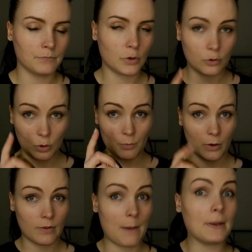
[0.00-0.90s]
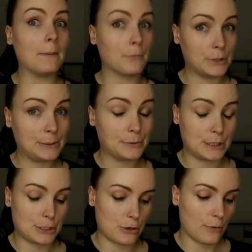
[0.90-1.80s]
Don't quote me on that, but I'm
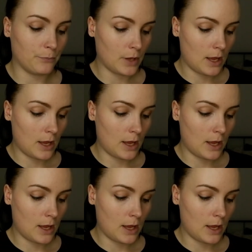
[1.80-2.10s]
pretty sure.